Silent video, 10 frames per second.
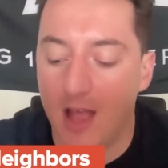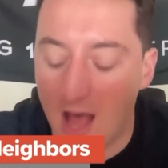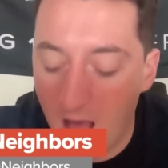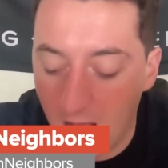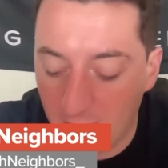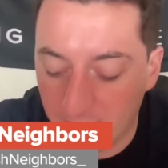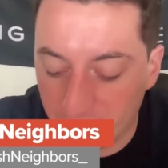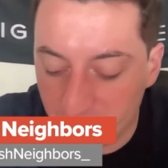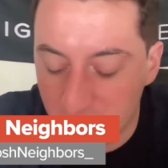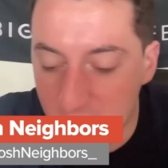
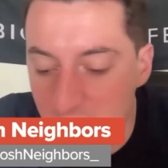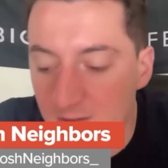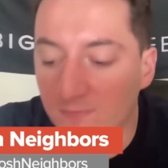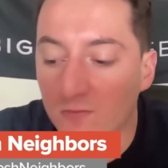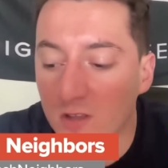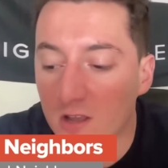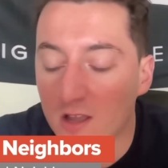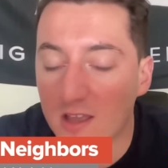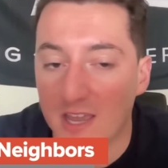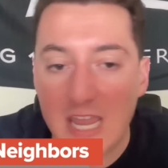
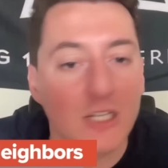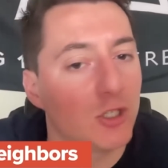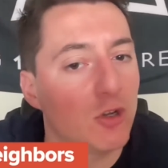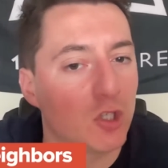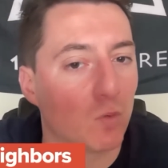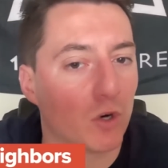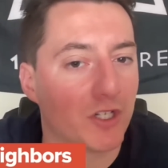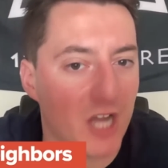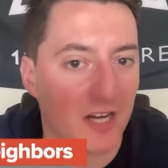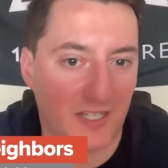He just used the word
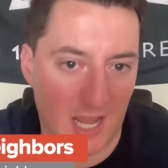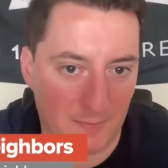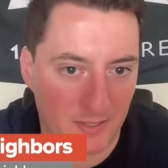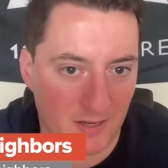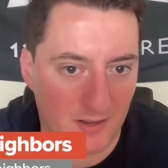duct taped.